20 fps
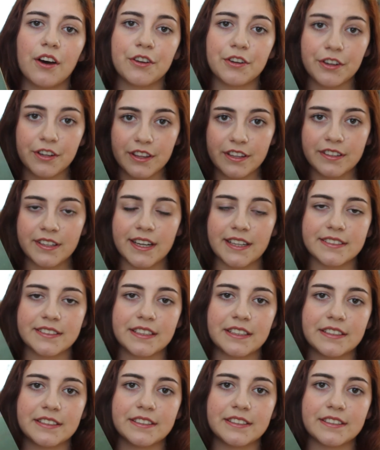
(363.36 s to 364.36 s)
Under the
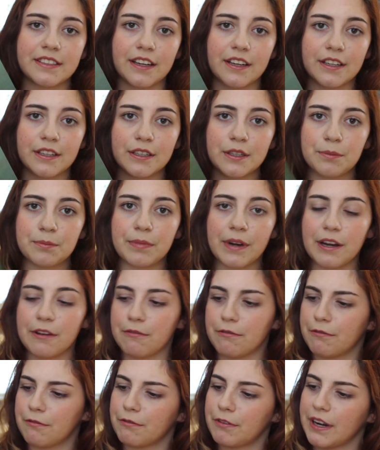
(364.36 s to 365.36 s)
Tuscan Sun by
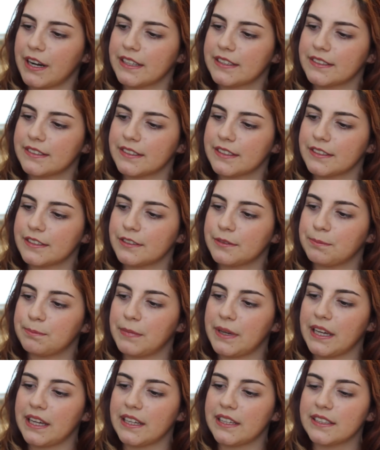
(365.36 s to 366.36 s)
Frances
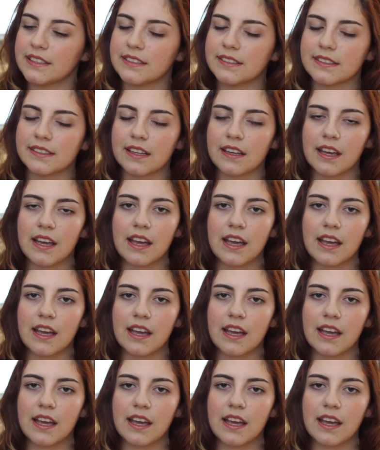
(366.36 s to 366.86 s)
Mays.